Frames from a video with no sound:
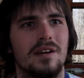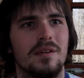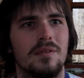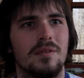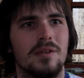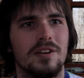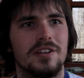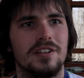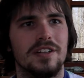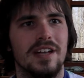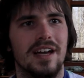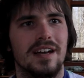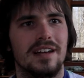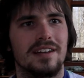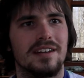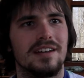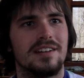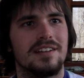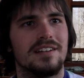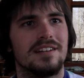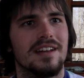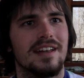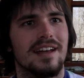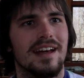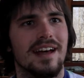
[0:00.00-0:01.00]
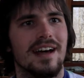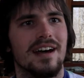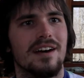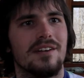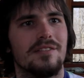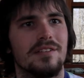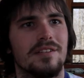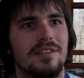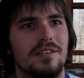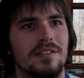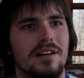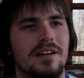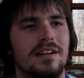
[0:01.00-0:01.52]
what jagged edges I have
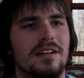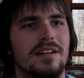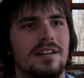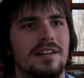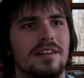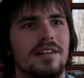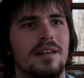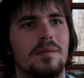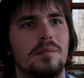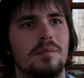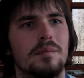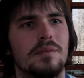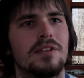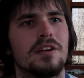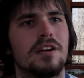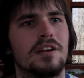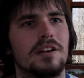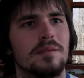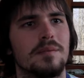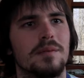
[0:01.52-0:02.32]
and letting them start